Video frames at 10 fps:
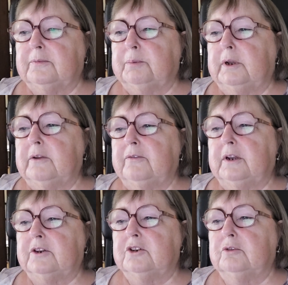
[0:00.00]
Per
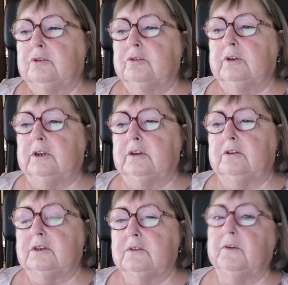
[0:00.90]
flush, your toilet
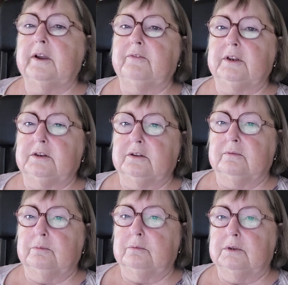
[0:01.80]
uses 5 litres
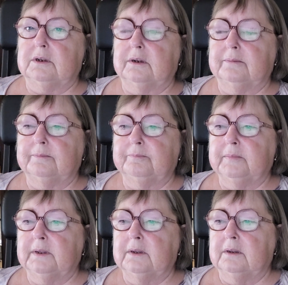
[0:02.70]
of water,
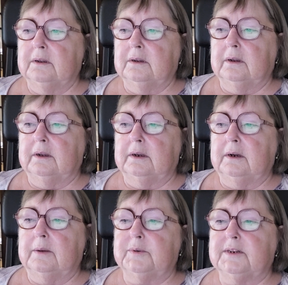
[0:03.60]

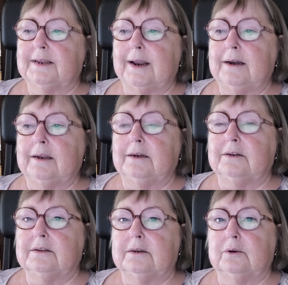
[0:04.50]
and up to 10
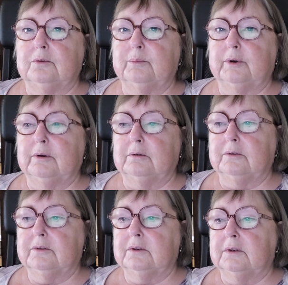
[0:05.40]
litres in older
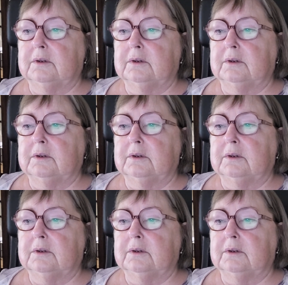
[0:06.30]
models.